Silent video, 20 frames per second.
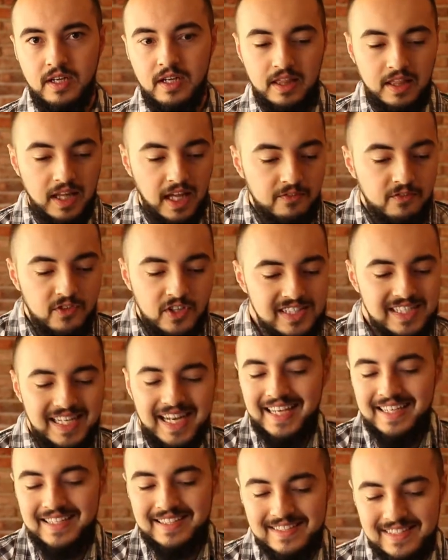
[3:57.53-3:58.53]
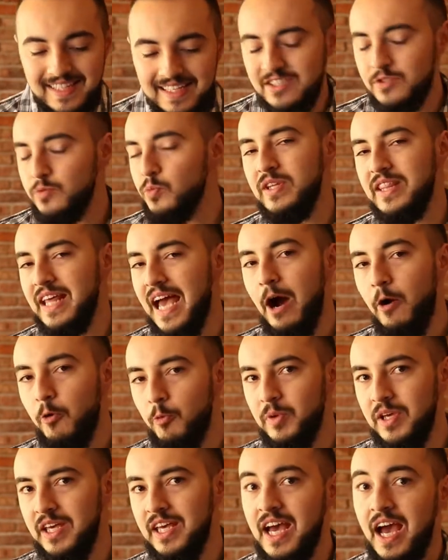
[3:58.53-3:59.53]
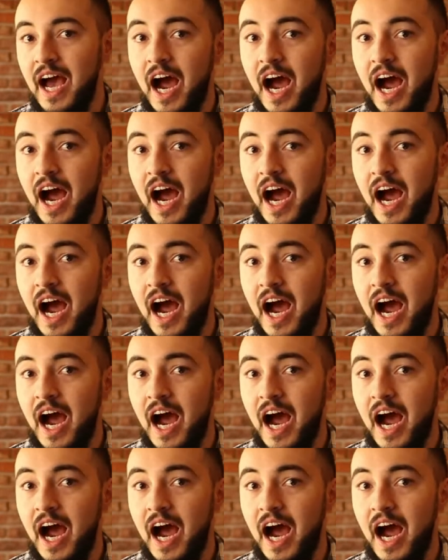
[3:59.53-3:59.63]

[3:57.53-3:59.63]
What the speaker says: Life doesn't exist without me.